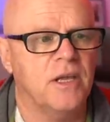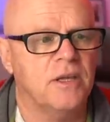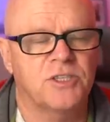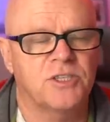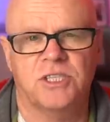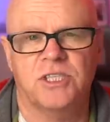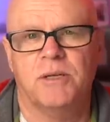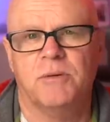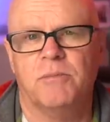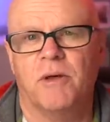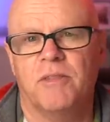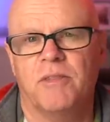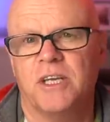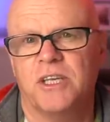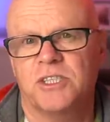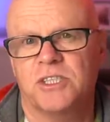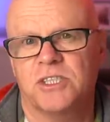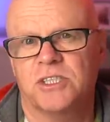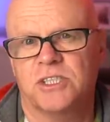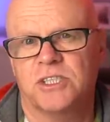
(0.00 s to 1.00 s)

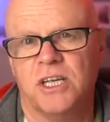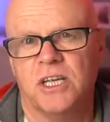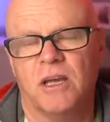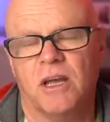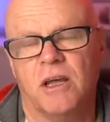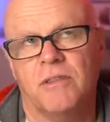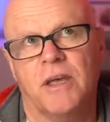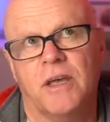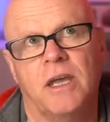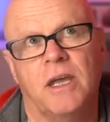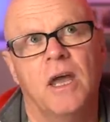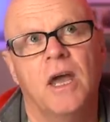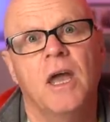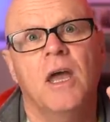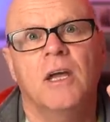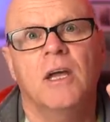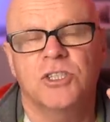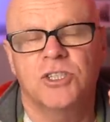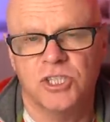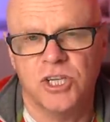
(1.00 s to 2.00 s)

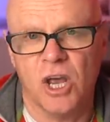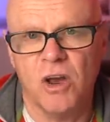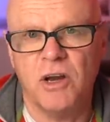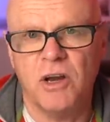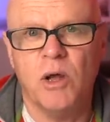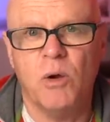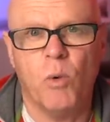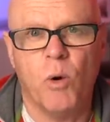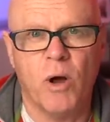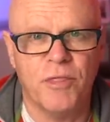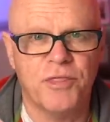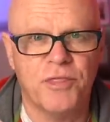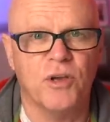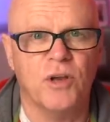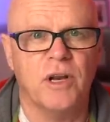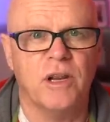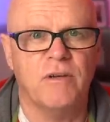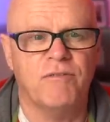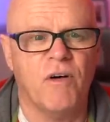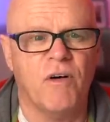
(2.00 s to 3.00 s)
Sony
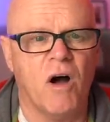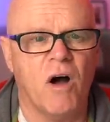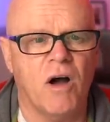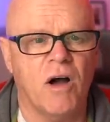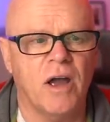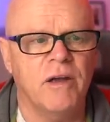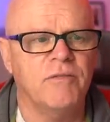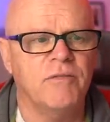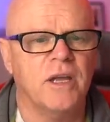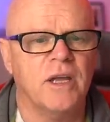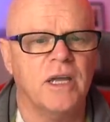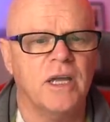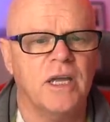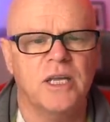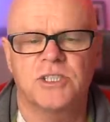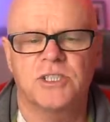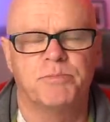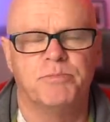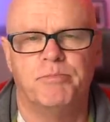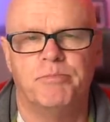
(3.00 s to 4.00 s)
135
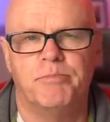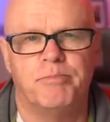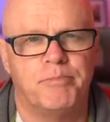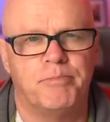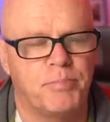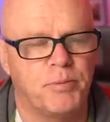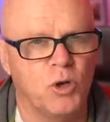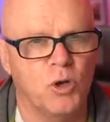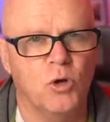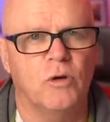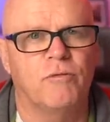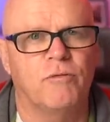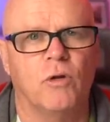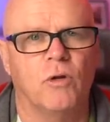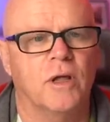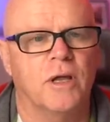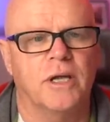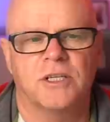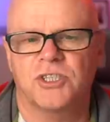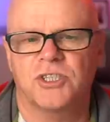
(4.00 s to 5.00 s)
is
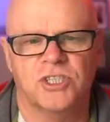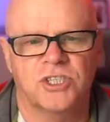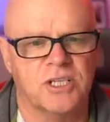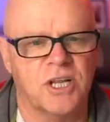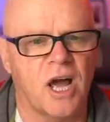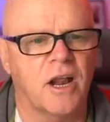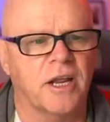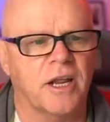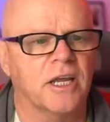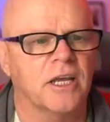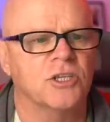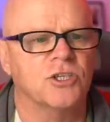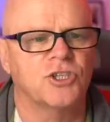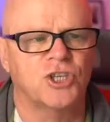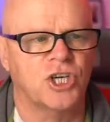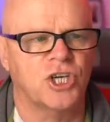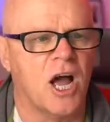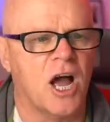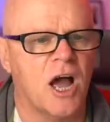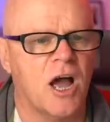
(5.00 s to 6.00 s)
beautiful. It's stunning. It's
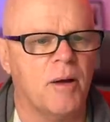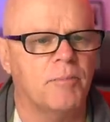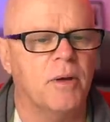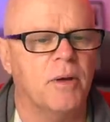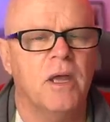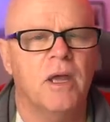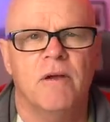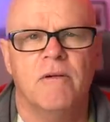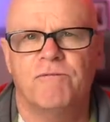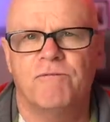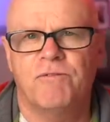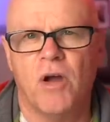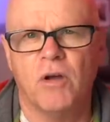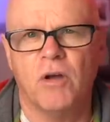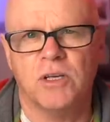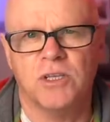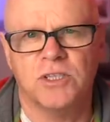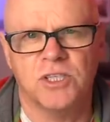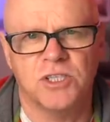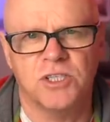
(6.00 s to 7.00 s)
sharp.
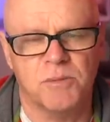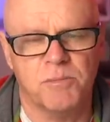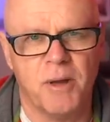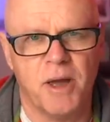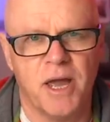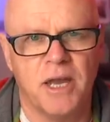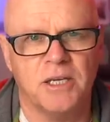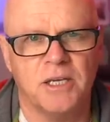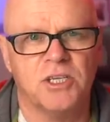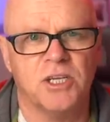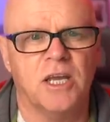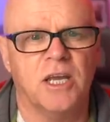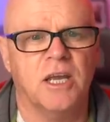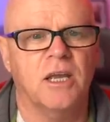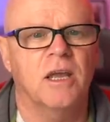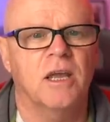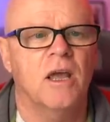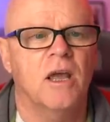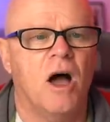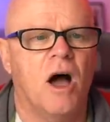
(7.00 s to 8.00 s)
Focus is
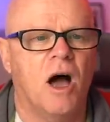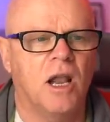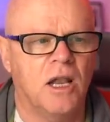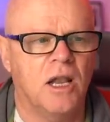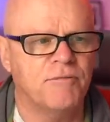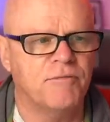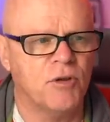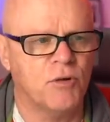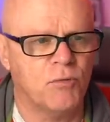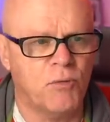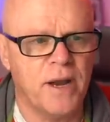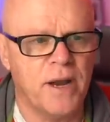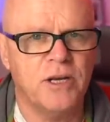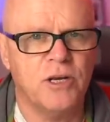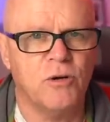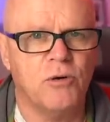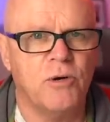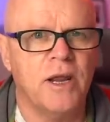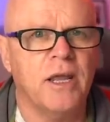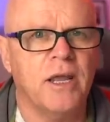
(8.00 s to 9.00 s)
amazing. I love the
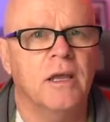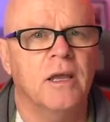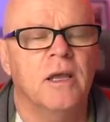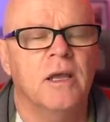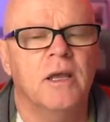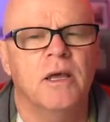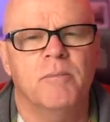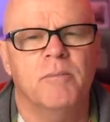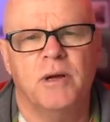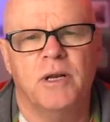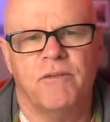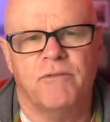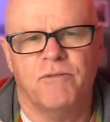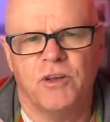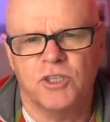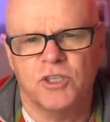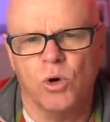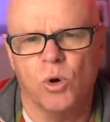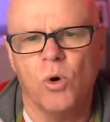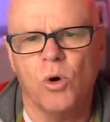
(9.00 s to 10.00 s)
rendering. But if
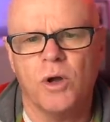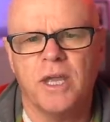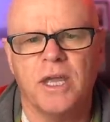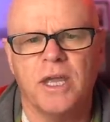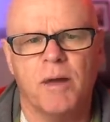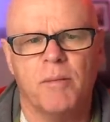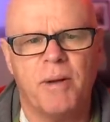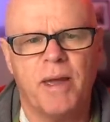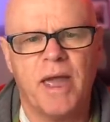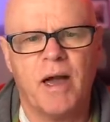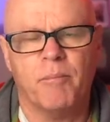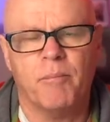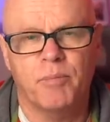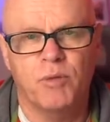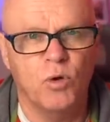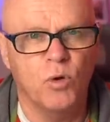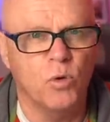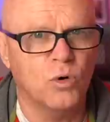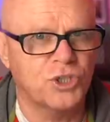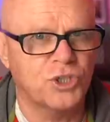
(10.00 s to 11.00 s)
you're talking about
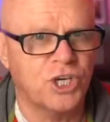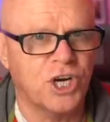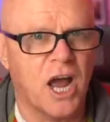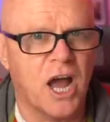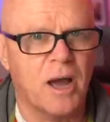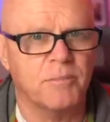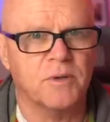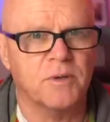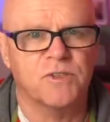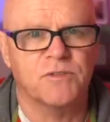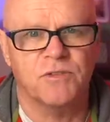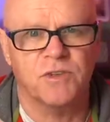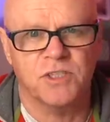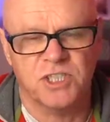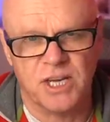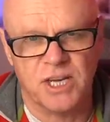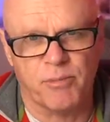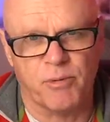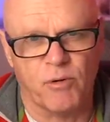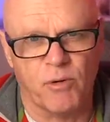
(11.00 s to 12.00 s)
pure sharpness for
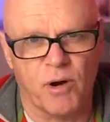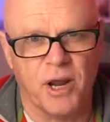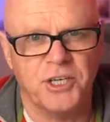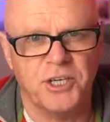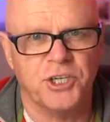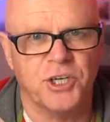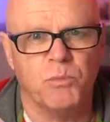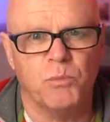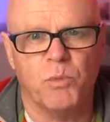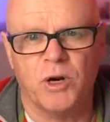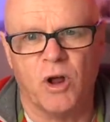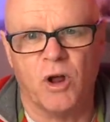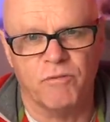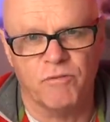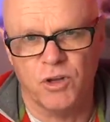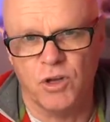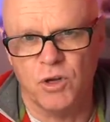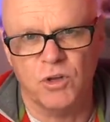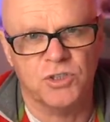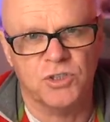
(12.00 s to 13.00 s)
separation, when
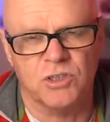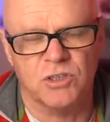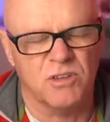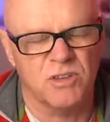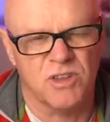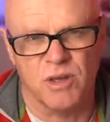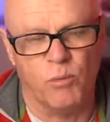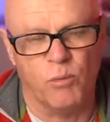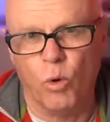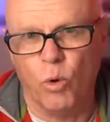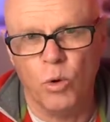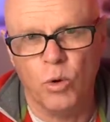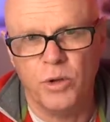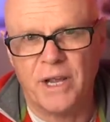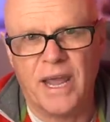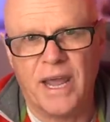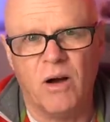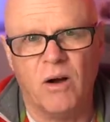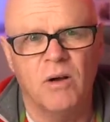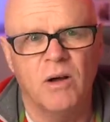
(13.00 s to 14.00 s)
I've used them all
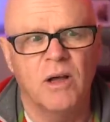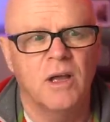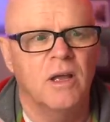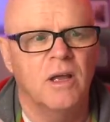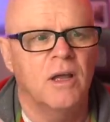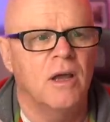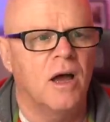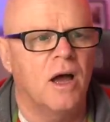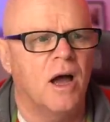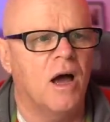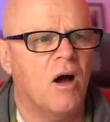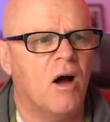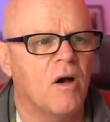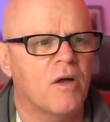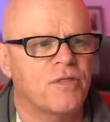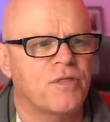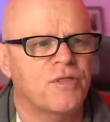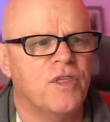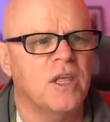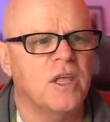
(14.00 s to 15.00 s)
now,
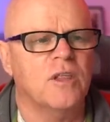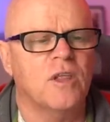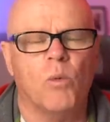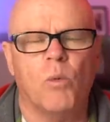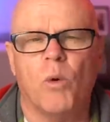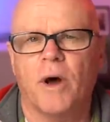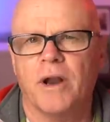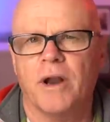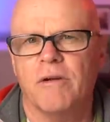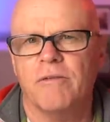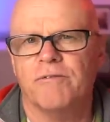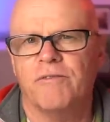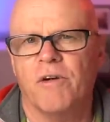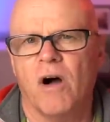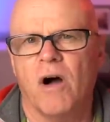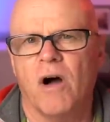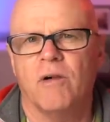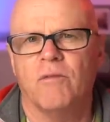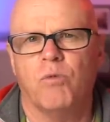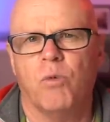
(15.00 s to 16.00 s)
I think the
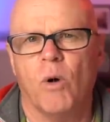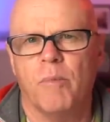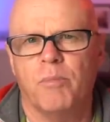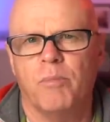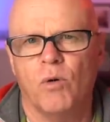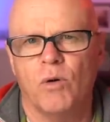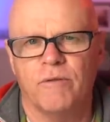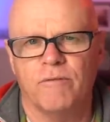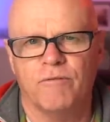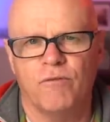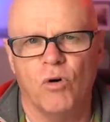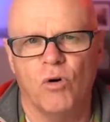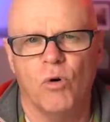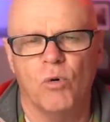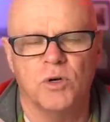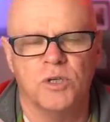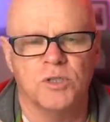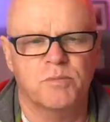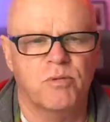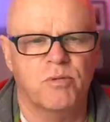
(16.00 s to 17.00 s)
105
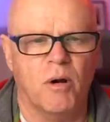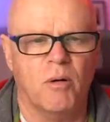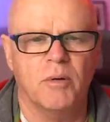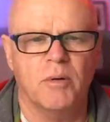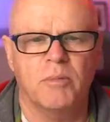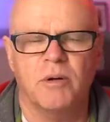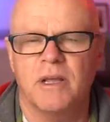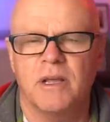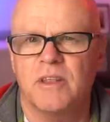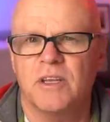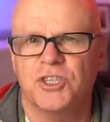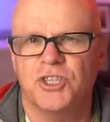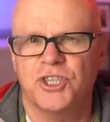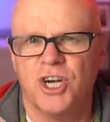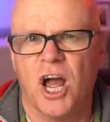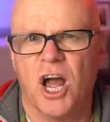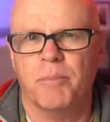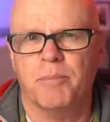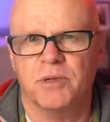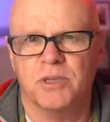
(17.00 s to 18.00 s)
1.4 was probably the
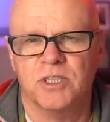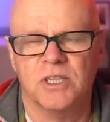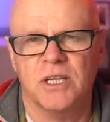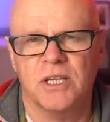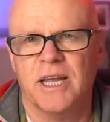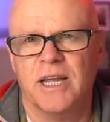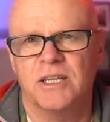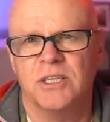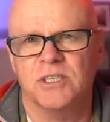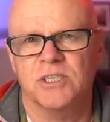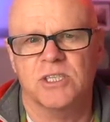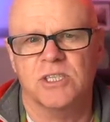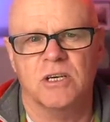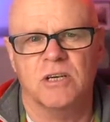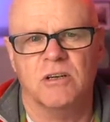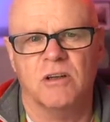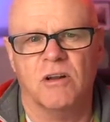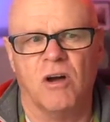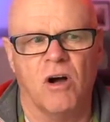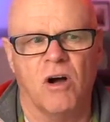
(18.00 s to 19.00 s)
sharpest lens
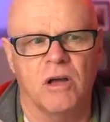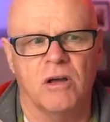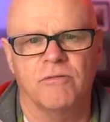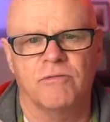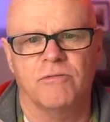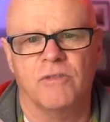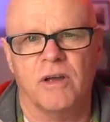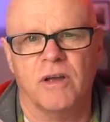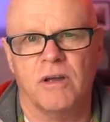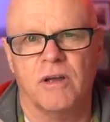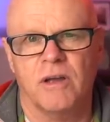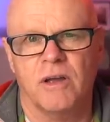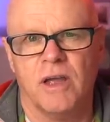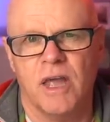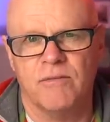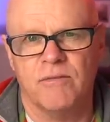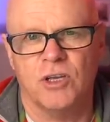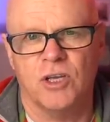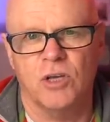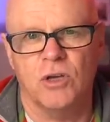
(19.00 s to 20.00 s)
that I've
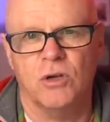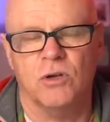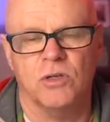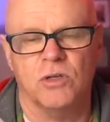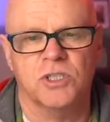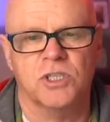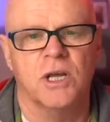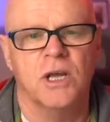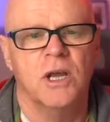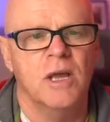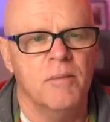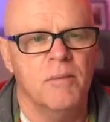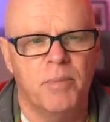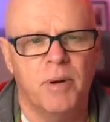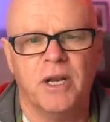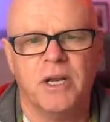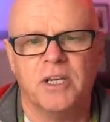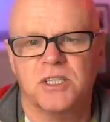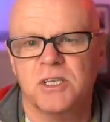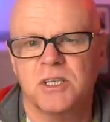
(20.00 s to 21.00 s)
ever used.
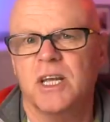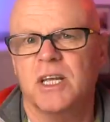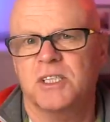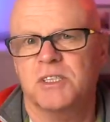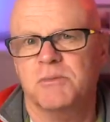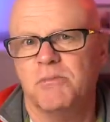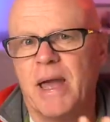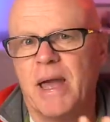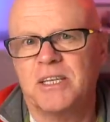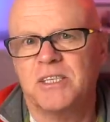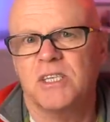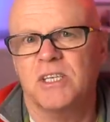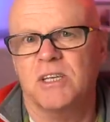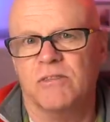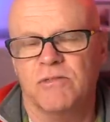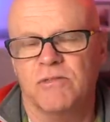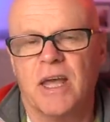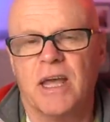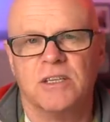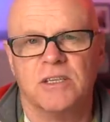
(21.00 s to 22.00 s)
But it's
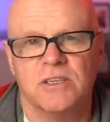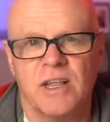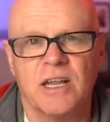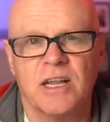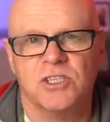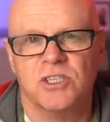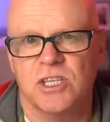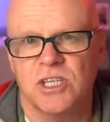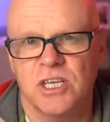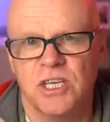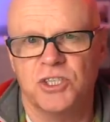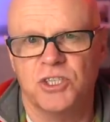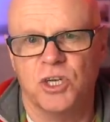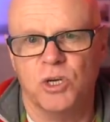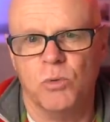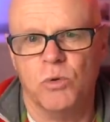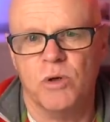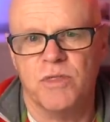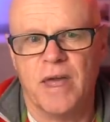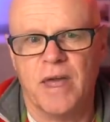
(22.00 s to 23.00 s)
massive. That's the
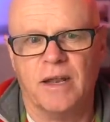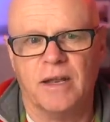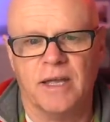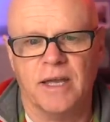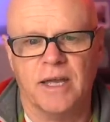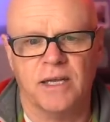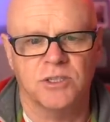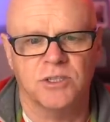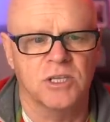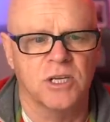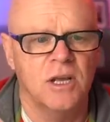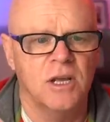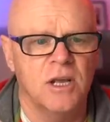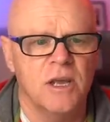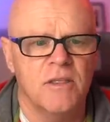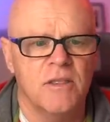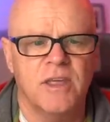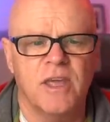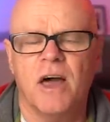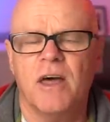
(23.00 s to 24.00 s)
issue with that lens.
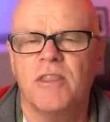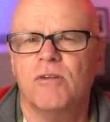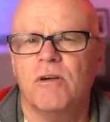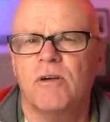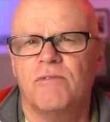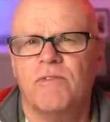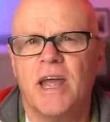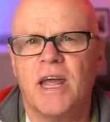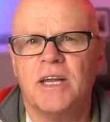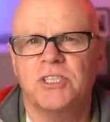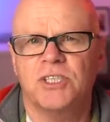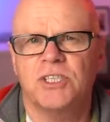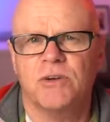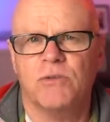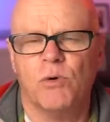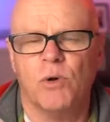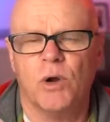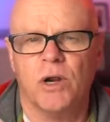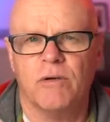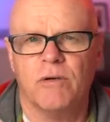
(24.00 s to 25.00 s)
The other advantage
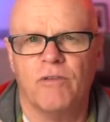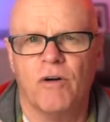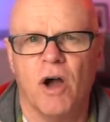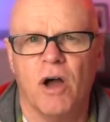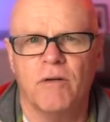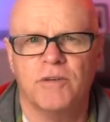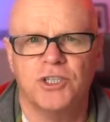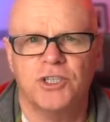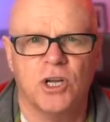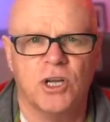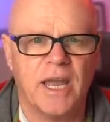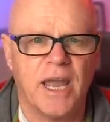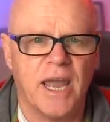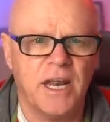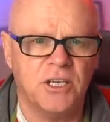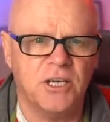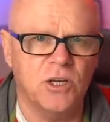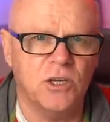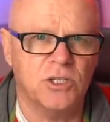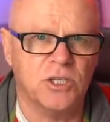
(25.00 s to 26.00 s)
of 105 is you
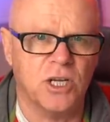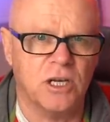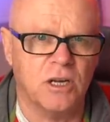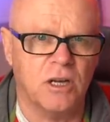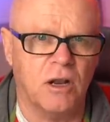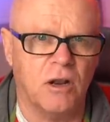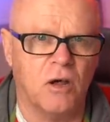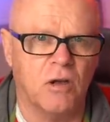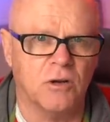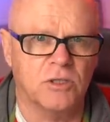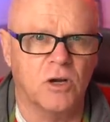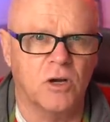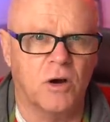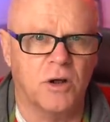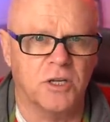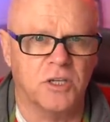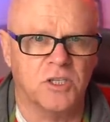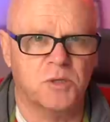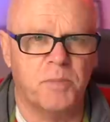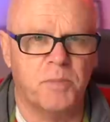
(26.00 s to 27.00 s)
can use it in a lot
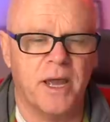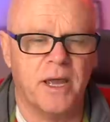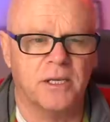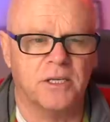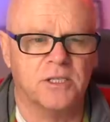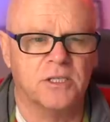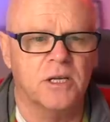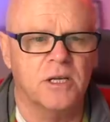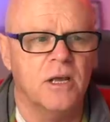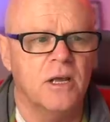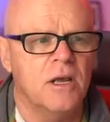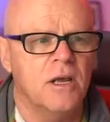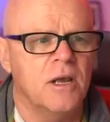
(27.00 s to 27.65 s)
tighter space.